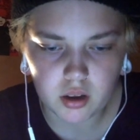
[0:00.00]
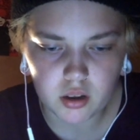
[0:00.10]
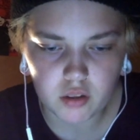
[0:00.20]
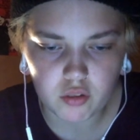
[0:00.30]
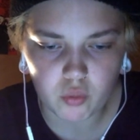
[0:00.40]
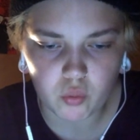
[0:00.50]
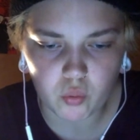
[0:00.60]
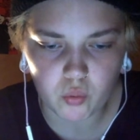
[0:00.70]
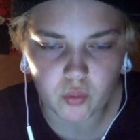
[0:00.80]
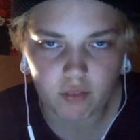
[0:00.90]
So
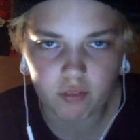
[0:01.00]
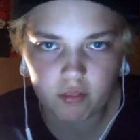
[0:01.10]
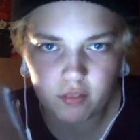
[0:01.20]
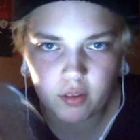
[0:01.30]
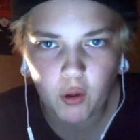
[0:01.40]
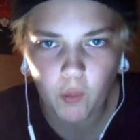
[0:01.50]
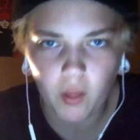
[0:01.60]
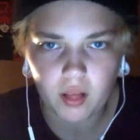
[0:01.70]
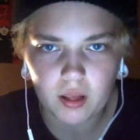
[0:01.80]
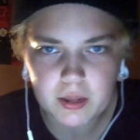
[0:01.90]
I've got
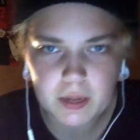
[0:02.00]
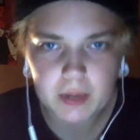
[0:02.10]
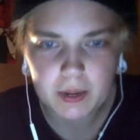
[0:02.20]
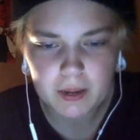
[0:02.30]
a list.